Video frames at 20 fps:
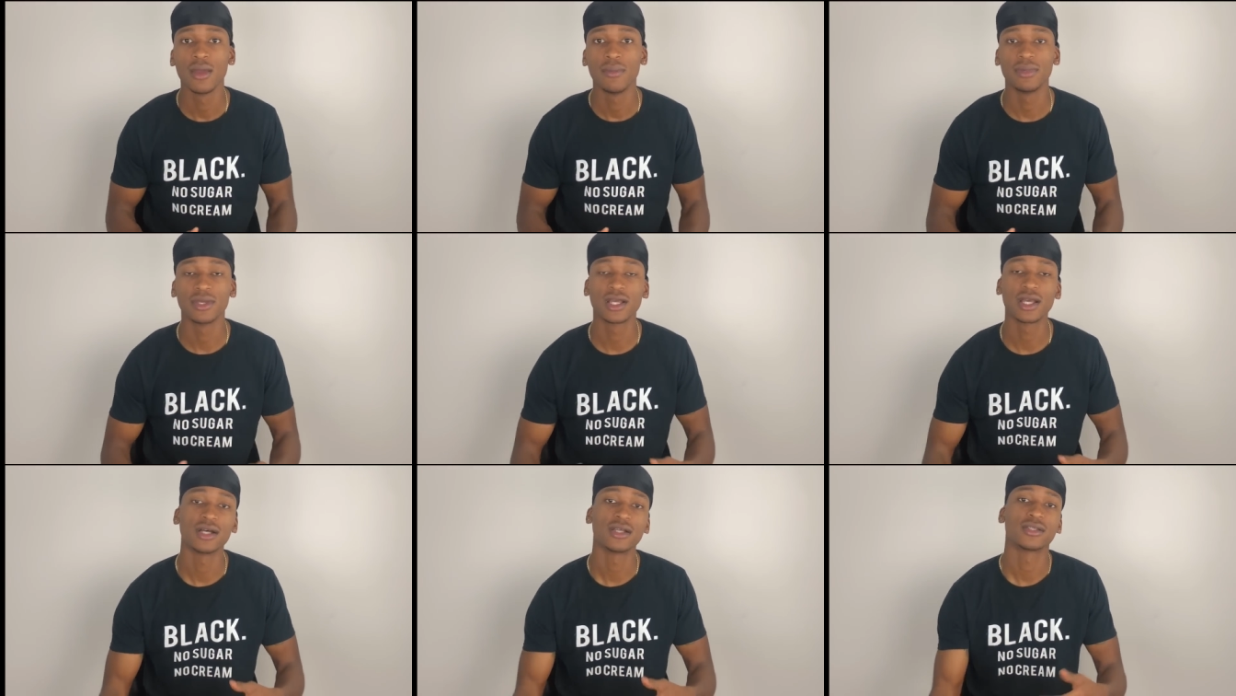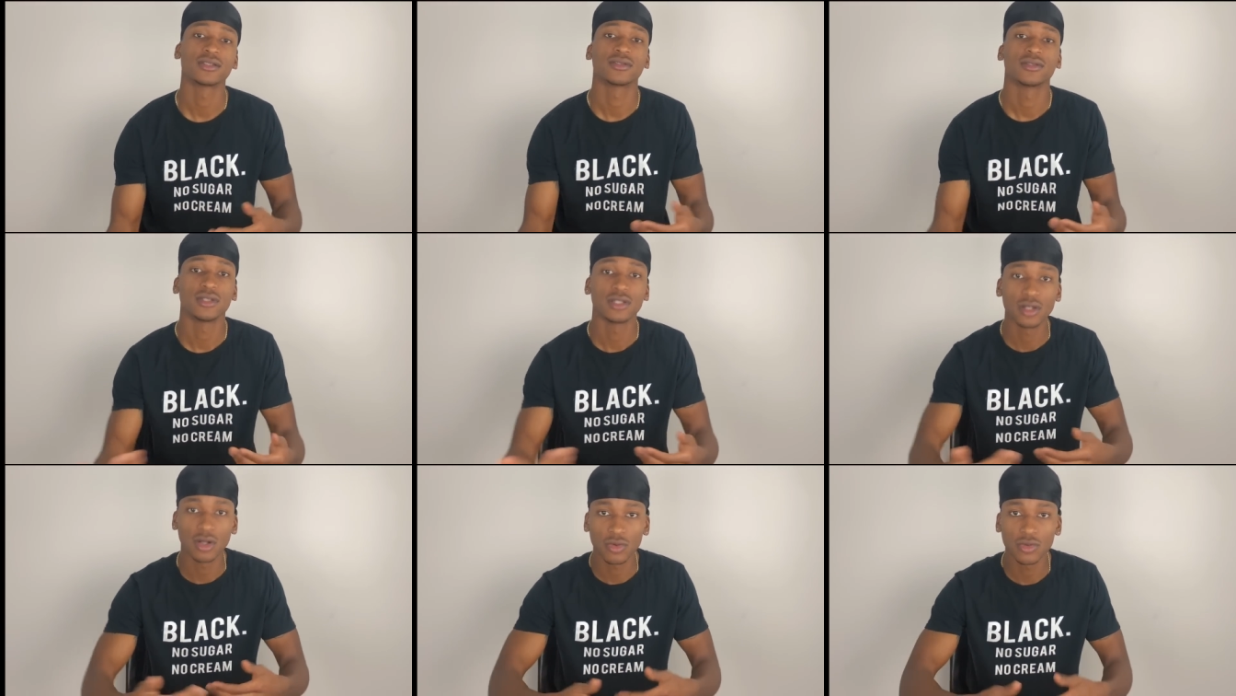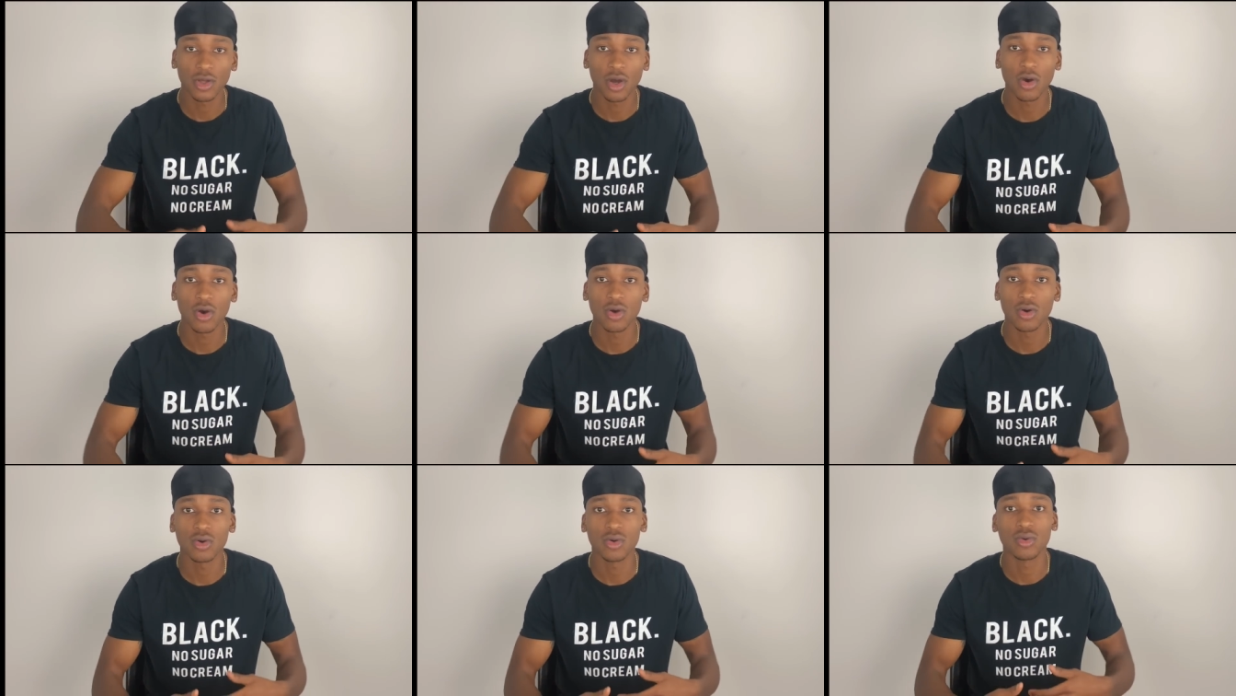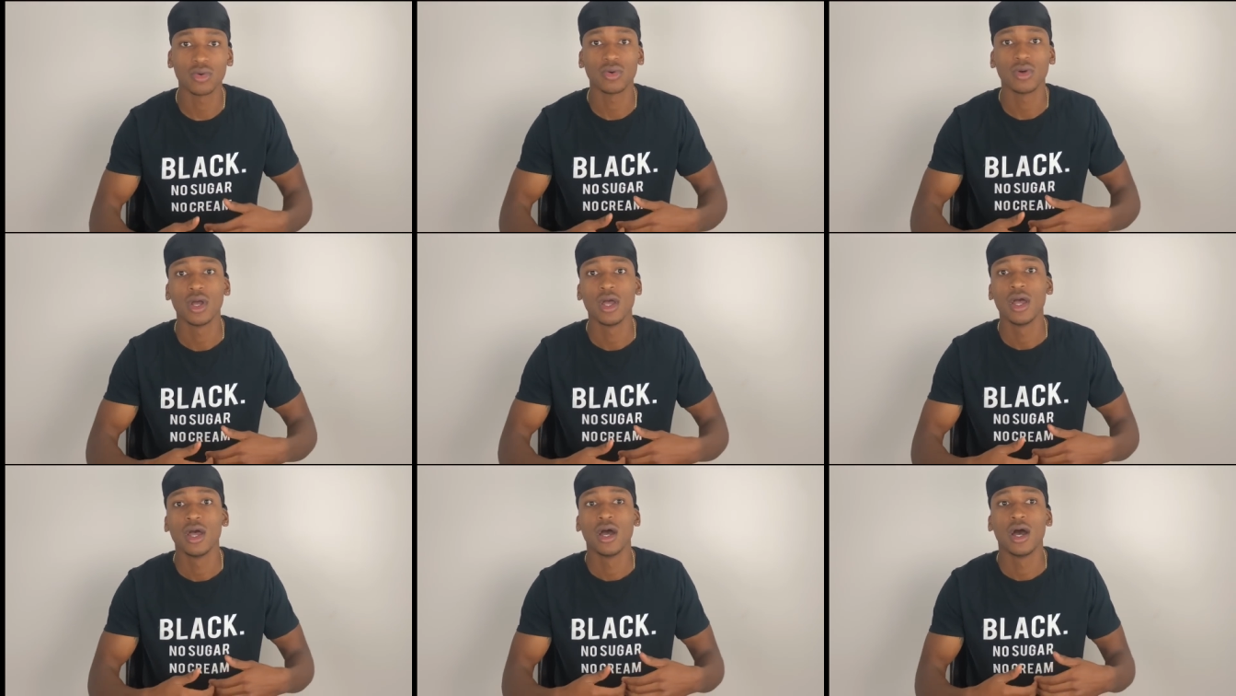because, you know, the
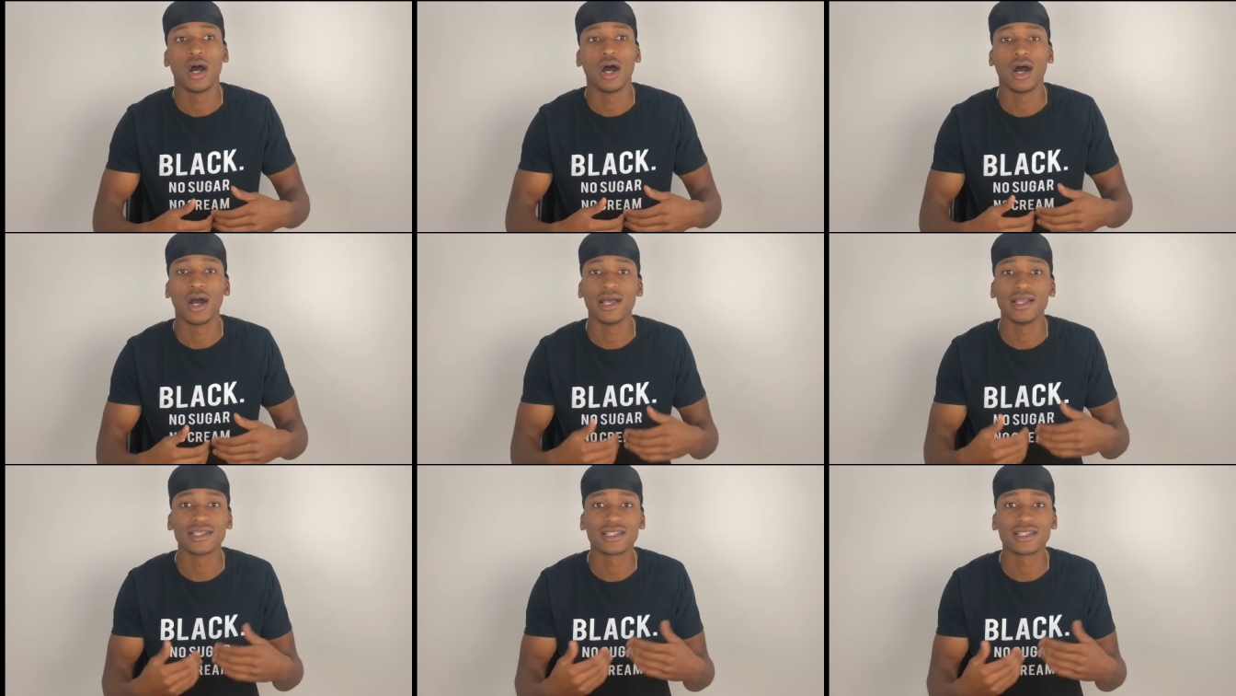whole uh,